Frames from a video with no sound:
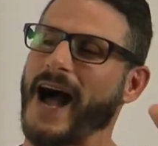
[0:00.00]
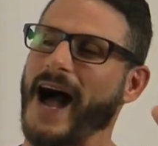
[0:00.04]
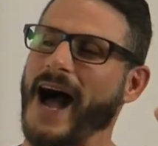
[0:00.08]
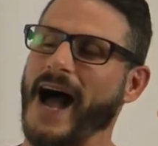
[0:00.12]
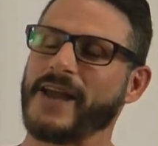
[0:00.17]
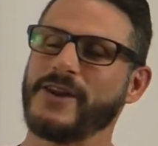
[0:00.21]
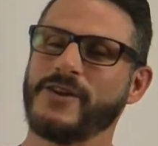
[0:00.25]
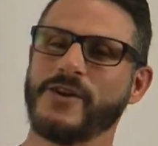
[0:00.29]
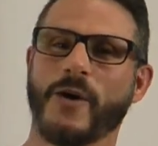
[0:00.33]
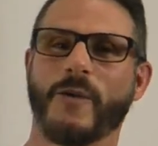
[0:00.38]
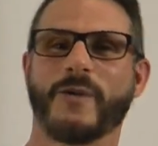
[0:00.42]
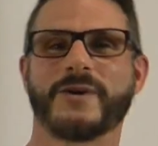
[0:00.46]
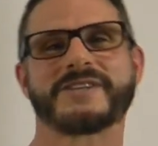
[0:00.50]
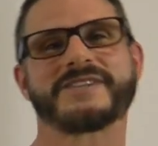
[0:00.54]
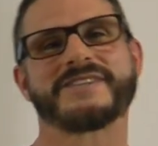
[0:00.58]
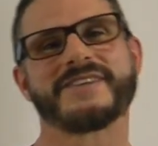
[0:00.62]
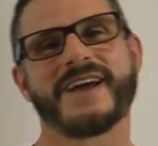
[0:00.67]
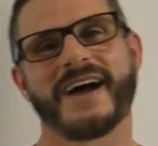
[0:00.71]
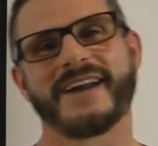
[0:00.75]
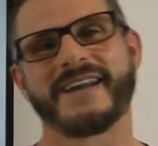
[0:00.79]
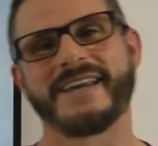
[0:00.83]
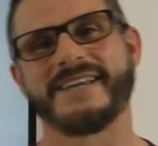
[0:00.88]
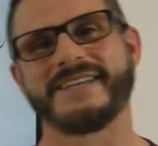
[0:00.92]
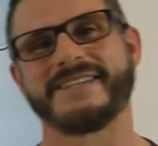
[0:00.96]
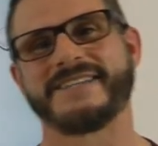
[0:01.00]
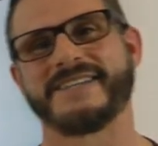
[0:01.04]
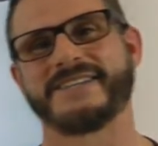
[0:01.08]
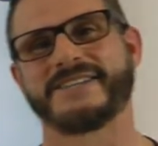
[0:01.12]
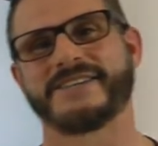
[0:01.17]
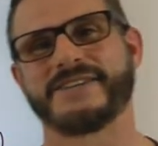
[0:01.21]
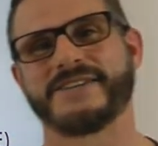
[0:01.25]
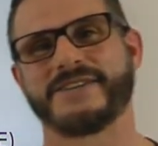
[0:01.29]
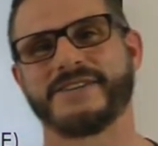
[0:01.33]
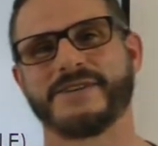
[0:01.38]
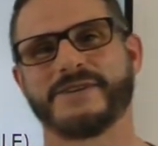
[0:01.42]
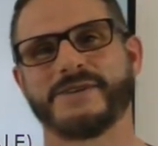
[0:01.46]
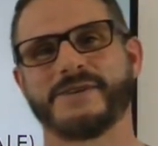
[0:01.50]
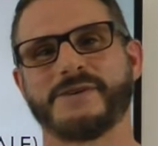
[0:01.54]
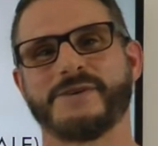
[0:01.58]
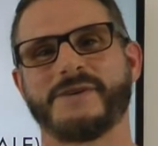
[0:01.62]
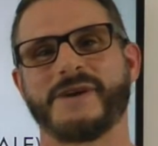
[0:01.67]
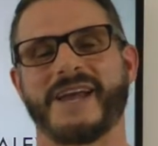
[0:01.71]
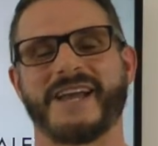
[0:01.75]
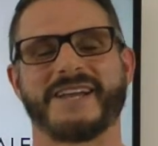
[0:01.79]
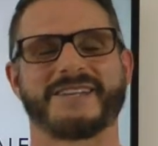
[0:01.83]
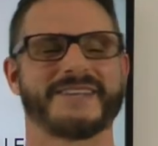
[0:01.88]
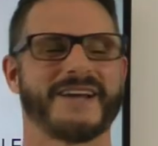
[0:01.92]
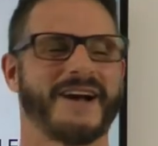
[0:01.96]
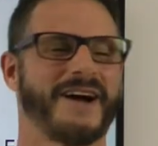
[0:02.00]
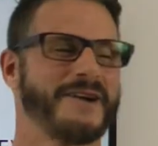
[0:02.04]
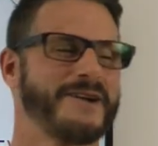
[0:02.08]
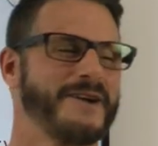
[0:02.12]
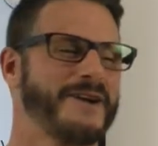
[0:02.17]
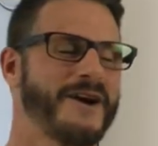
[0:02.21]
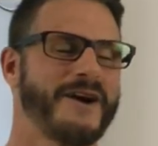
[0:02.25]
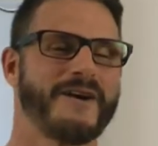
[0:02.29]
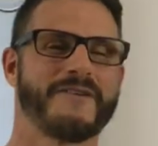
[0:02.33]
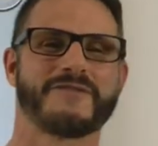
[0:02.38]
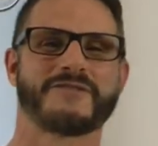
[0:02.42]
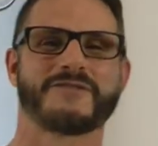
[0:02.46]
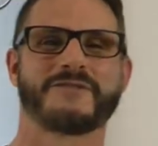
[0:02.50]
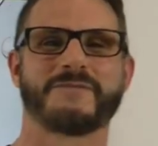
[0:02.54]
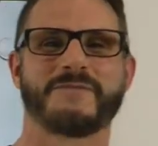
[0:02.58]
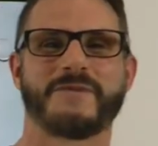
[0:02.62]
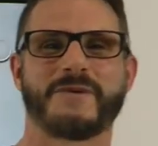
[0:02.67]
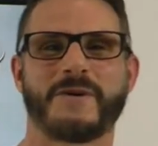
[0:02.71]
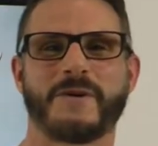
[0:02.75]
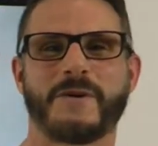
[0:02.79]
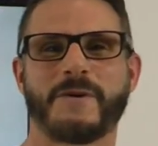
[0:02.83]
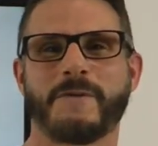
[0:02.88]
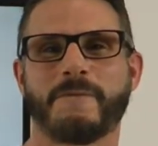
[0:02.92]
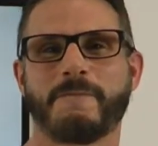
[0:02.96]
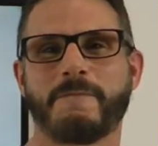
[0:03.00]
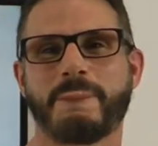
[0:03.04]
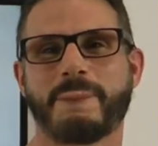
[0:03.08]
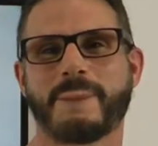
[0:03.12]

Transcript: I know it's not easy to do. It's uncomfortable.